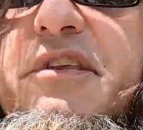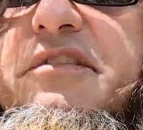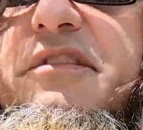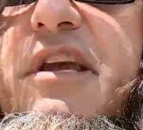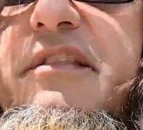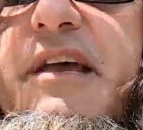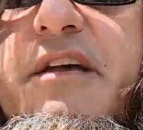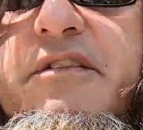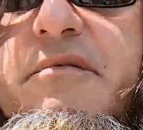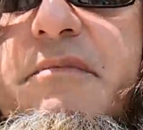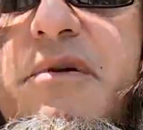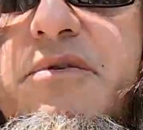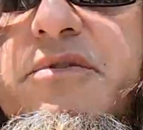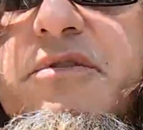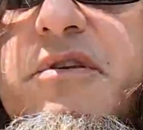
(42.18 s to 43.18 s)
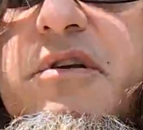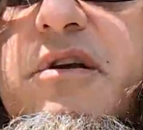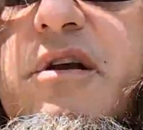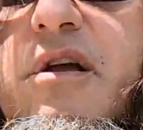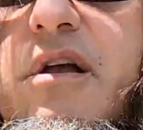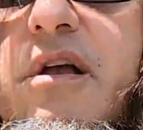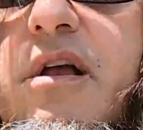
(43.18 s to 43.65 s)
stand out the most.
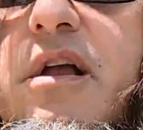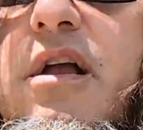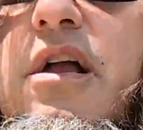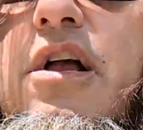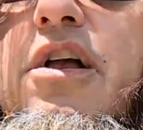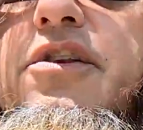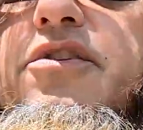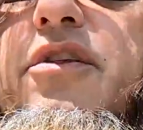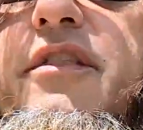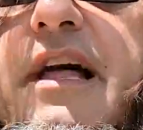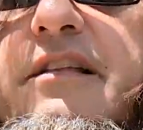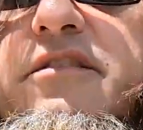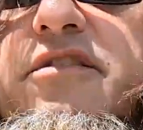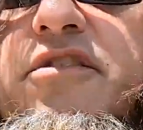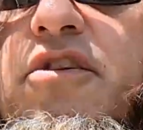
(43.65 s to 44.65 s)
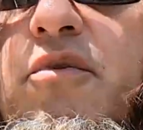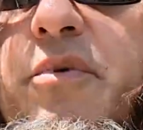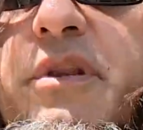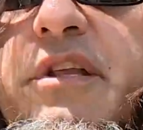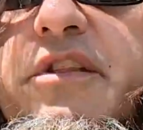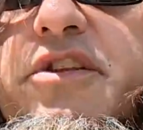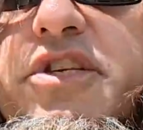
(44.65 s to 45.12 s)
So that's the note we
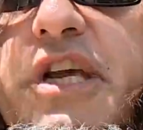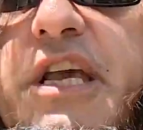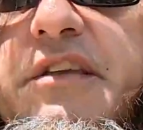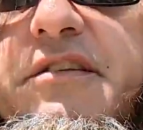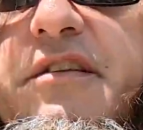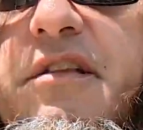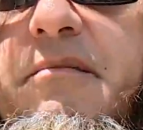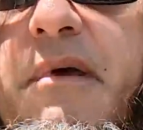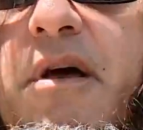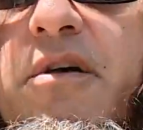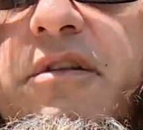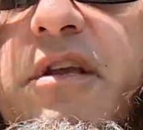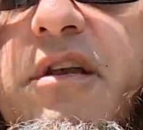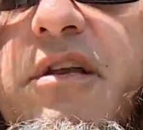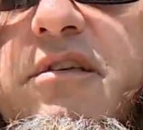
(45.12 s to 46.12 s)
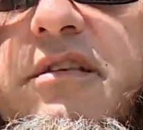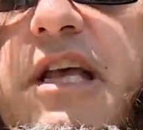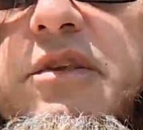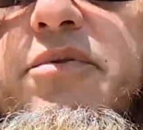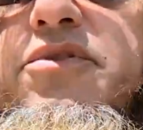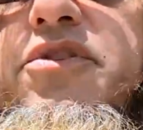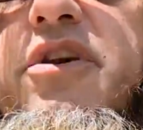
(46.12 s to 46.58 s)
need to chase in the melody, because
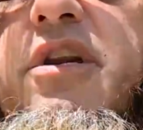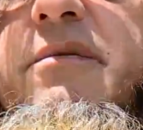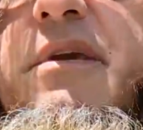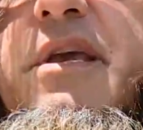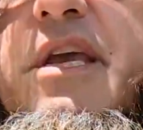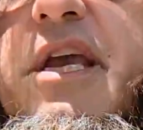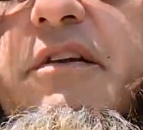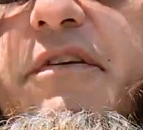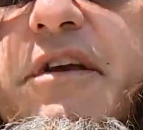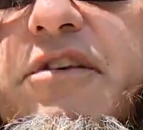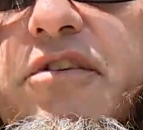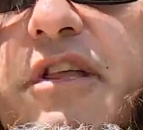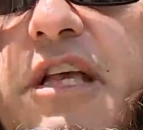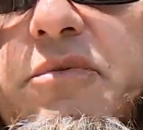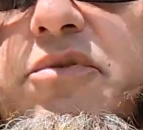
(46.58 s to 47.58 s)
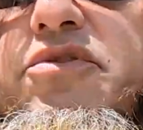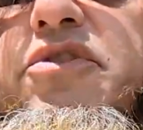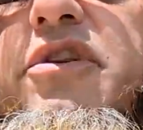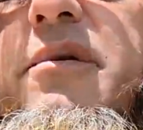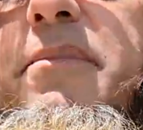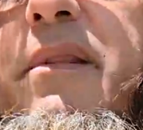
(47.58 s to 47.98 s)
that's what you're going to be hearing, so that's what you're going to